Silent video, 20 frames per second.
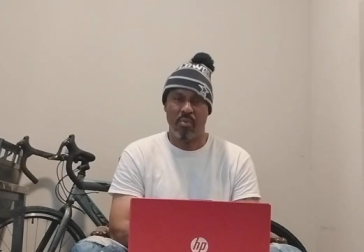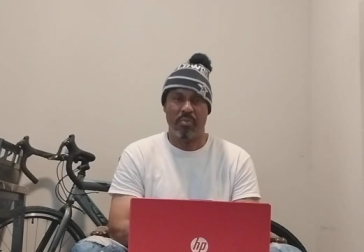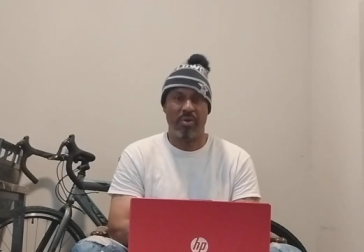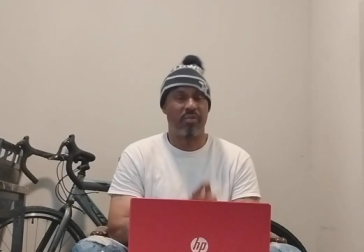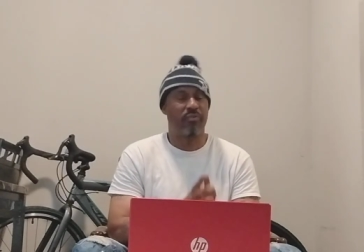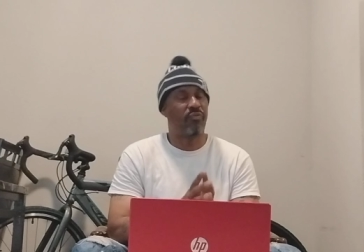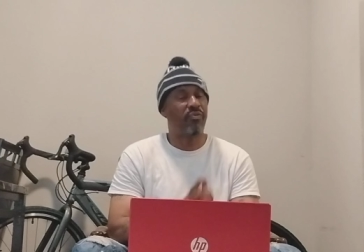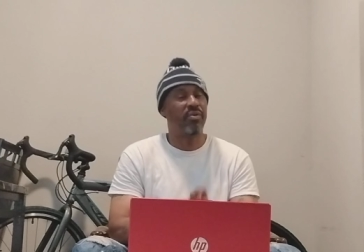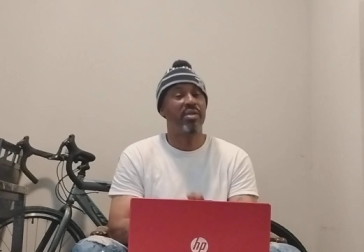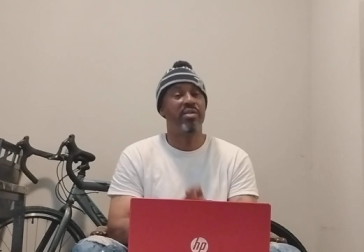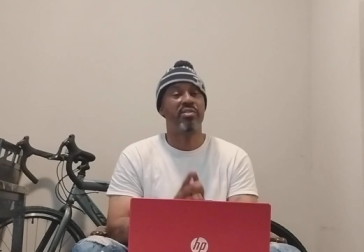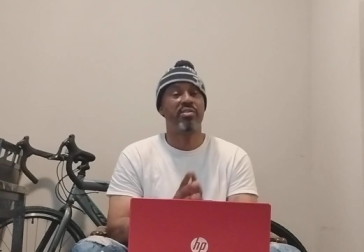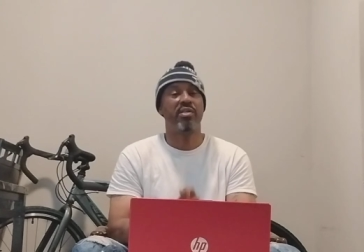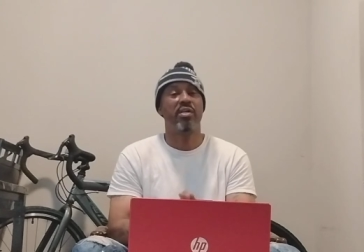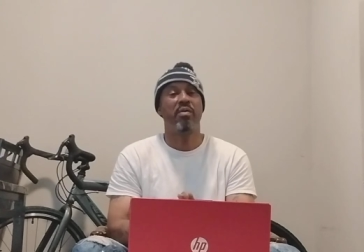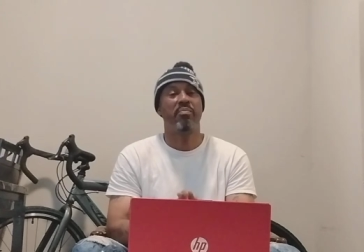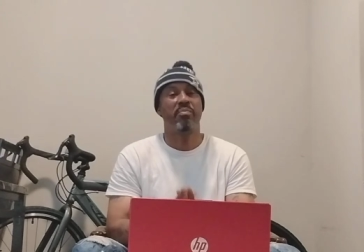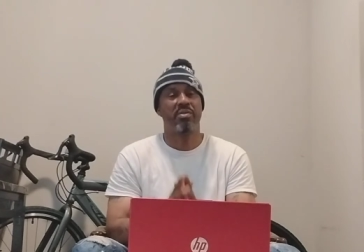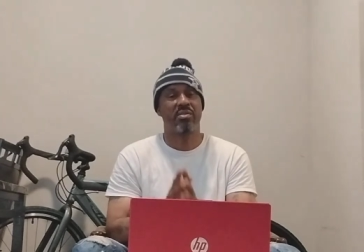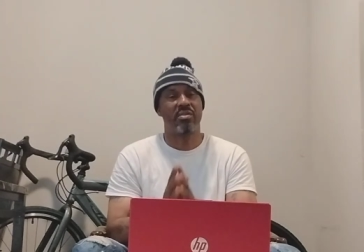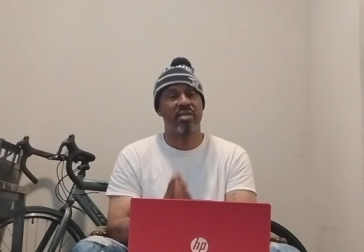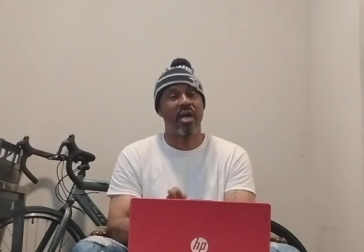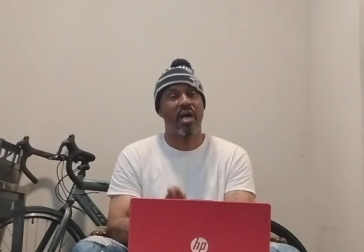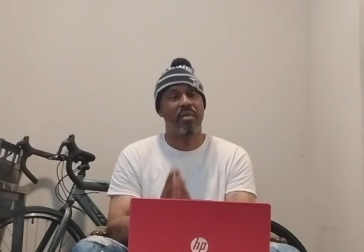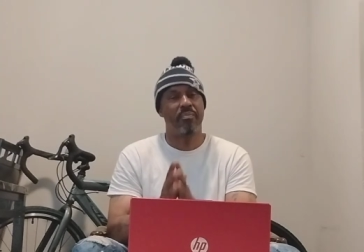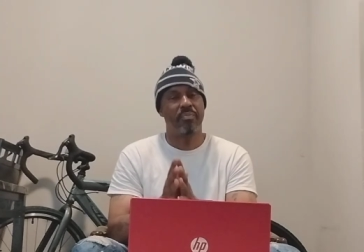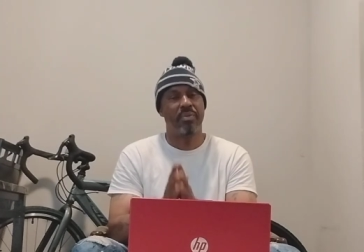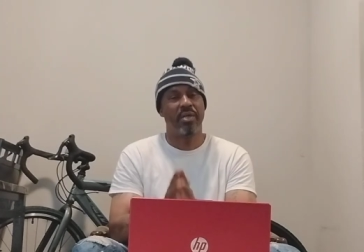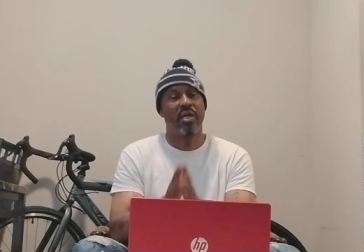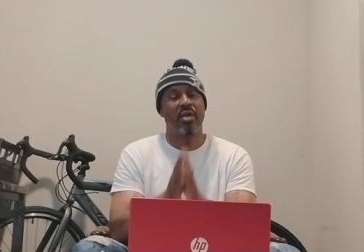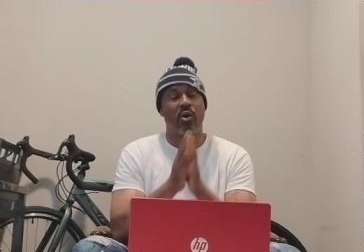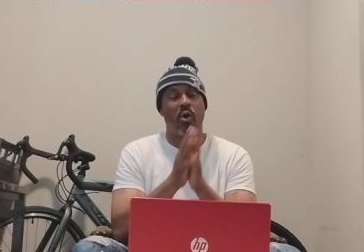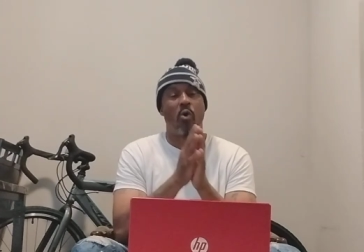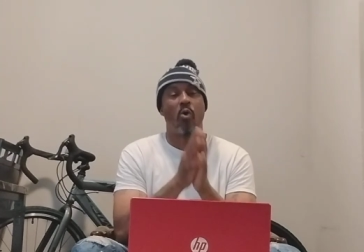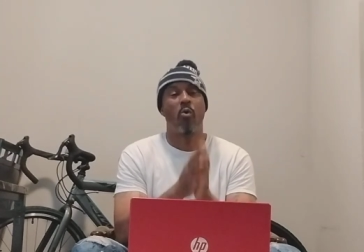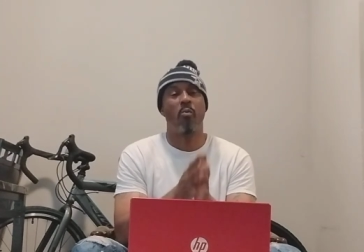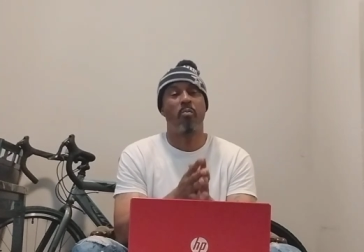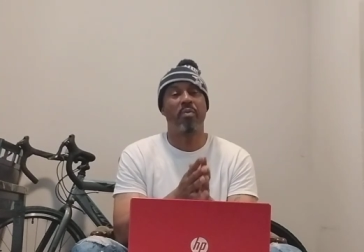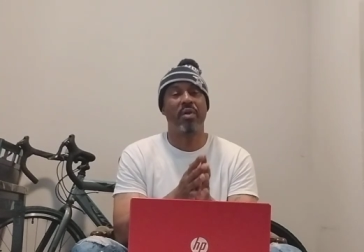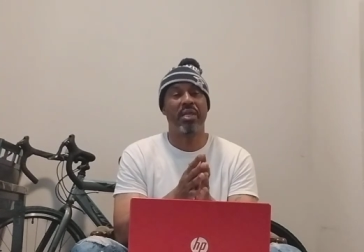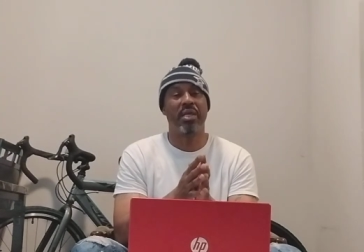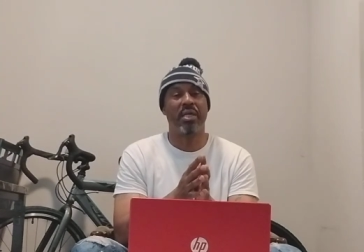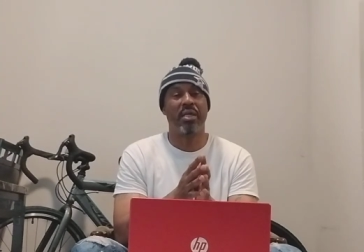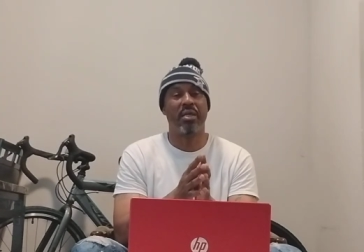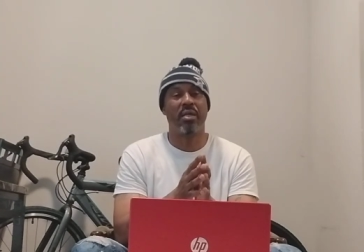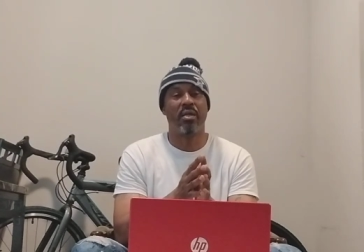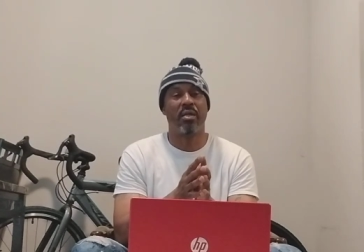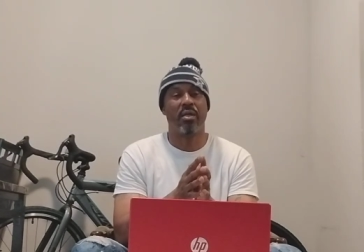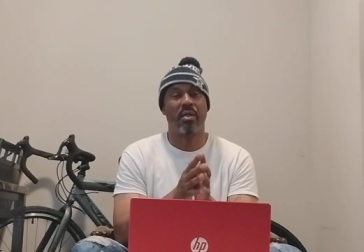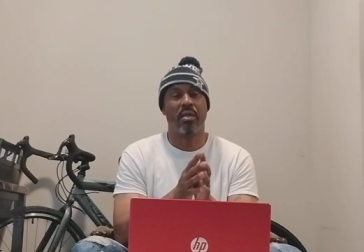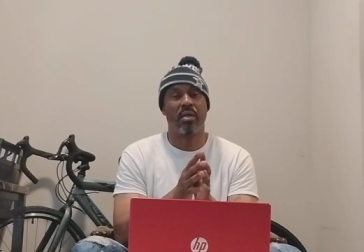but friendship is not being openly.